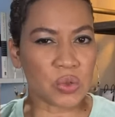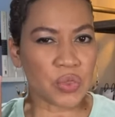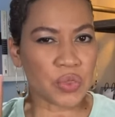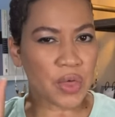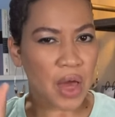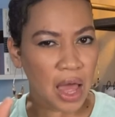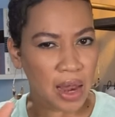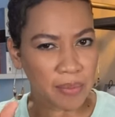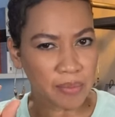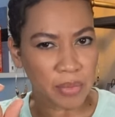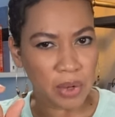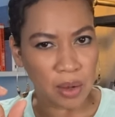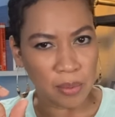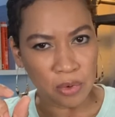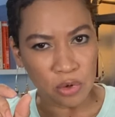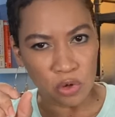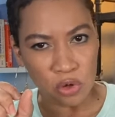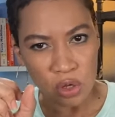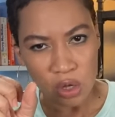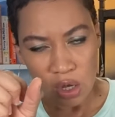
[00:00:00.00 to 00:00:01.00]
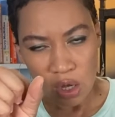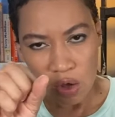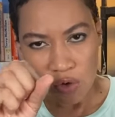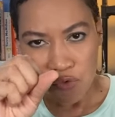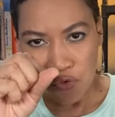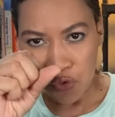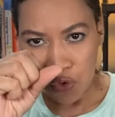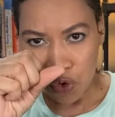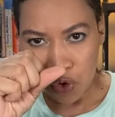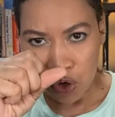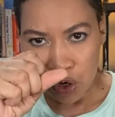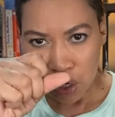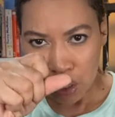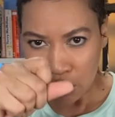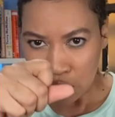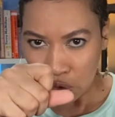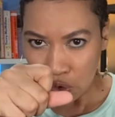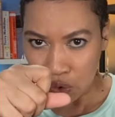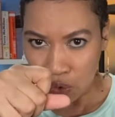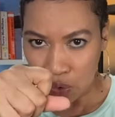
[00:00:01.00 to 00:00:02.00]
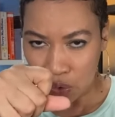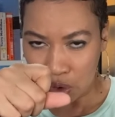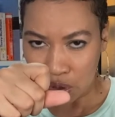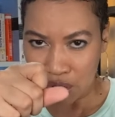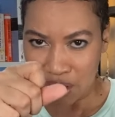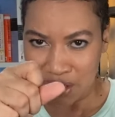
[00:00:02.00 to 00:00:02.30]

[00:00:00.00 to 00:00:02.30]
thought bubble for a little